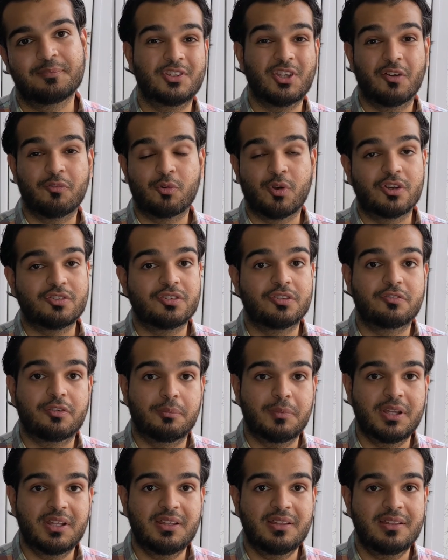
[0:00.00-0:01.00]
Do you have questions
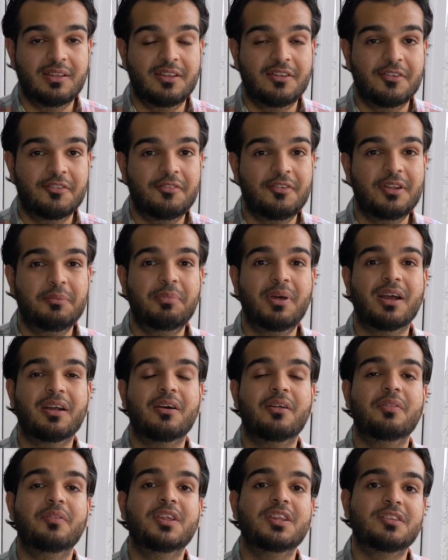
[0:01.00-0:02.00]
for me?
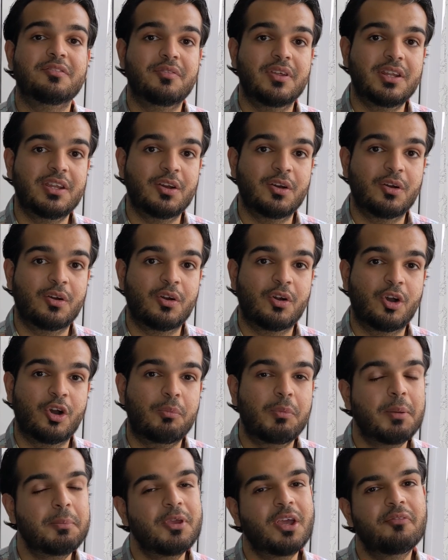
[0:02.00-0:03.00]
Feedback on this video,
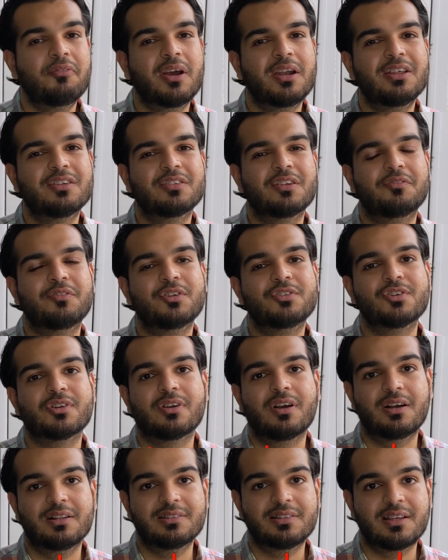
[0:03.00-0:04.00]
or maybe you have ideas on future
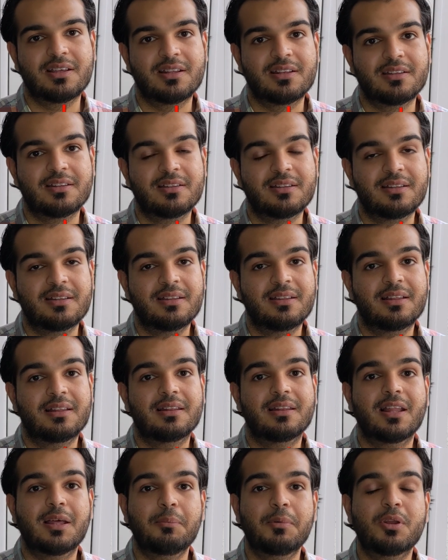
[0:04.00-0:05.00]
content?
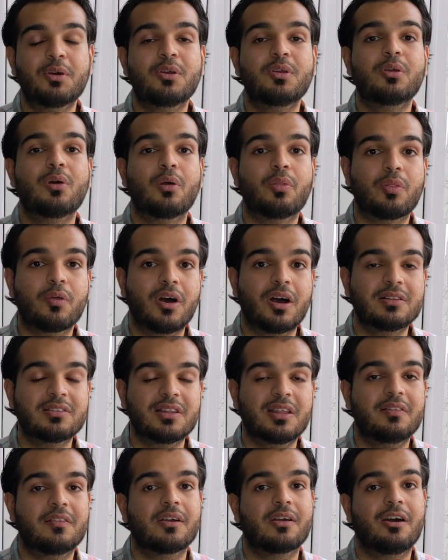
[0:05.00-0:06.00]
Let me know your
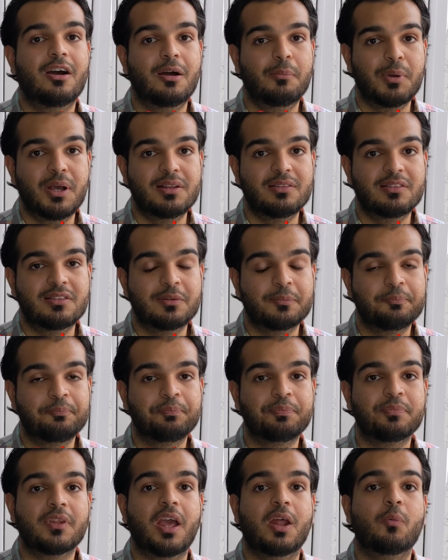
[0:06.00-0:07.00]
thoughts in the comments.
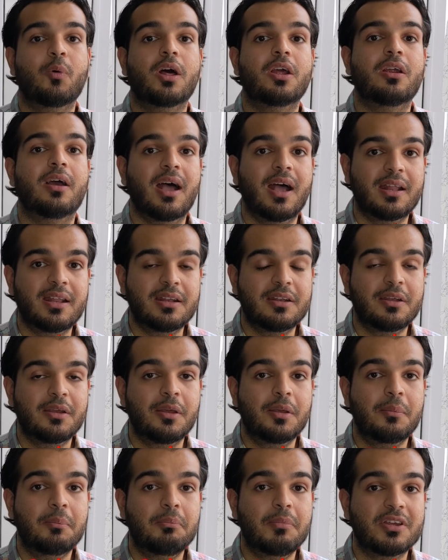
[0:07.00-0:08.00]
And while you're at it,
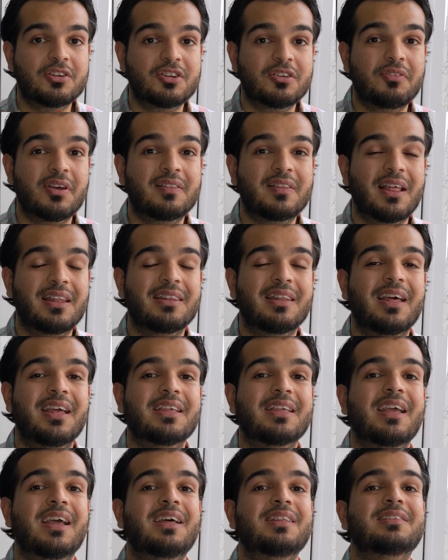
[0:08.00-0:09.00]
make sure you hit that
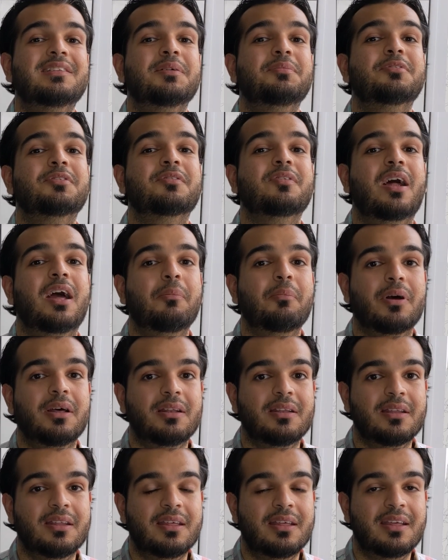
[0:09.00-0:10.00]
like and subscribe
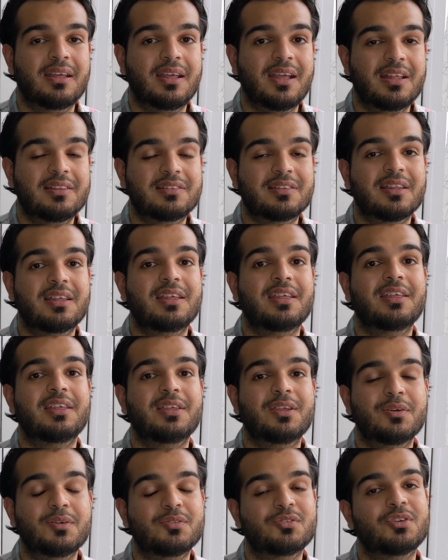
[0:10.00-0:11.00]
button. It's a
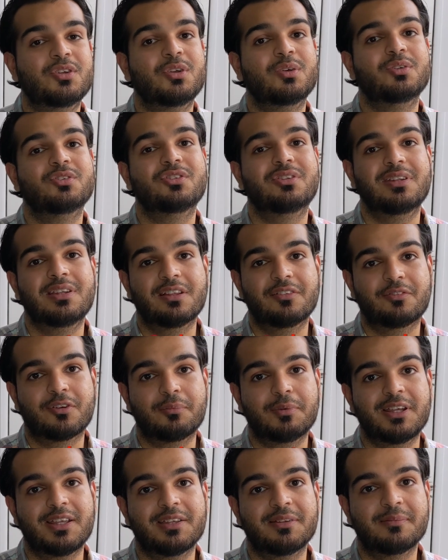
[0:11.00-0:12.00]
huge deal
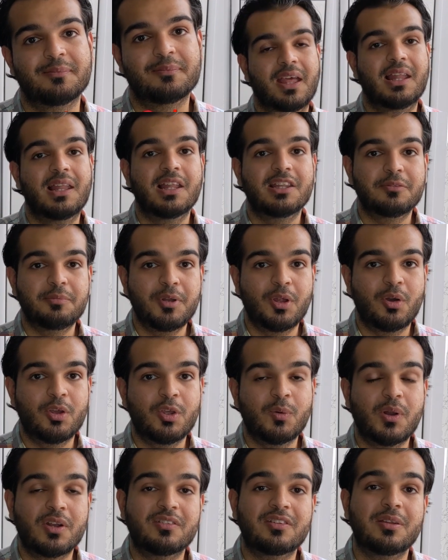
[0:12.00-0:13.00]
for me. It lets me know
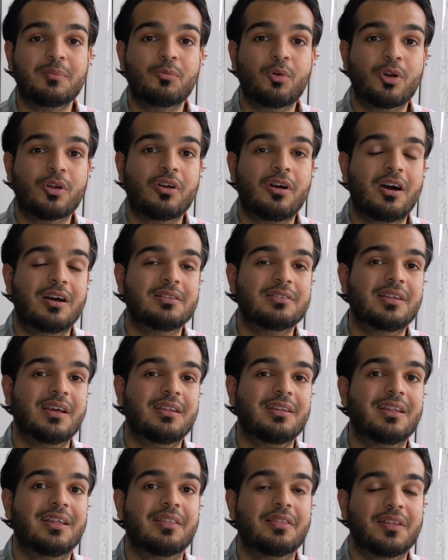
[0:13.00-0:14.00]
you want to see more
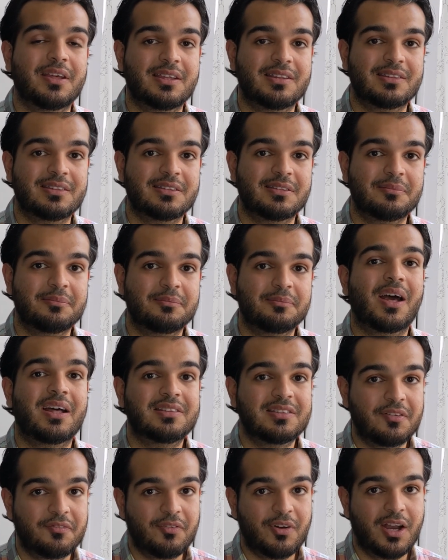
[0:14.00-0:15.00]
content like this.
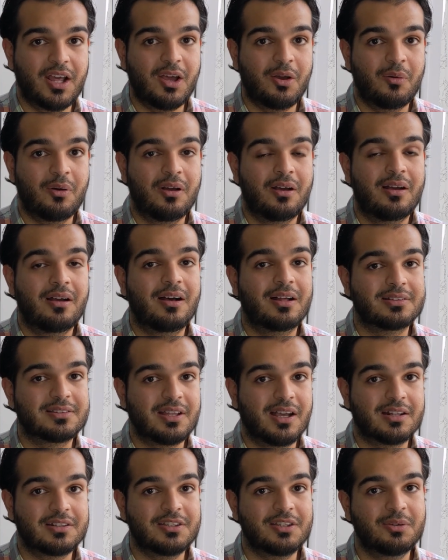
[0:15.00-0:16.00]
That's it for now. I'll
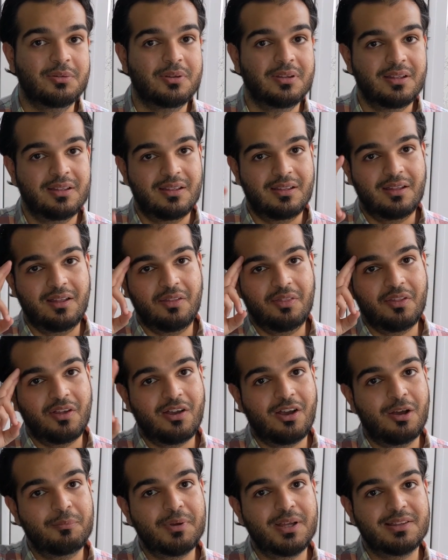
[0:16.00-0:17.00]
talk to you in the
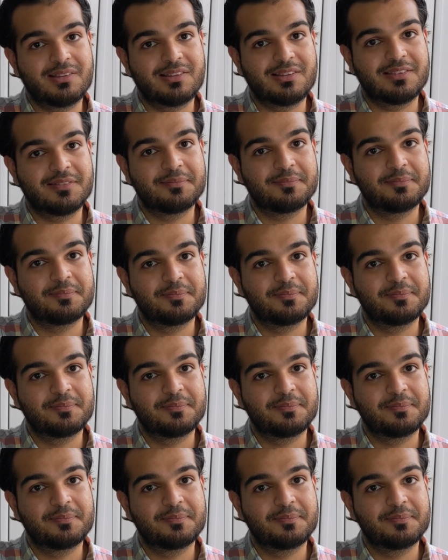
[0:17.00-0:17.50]
comments.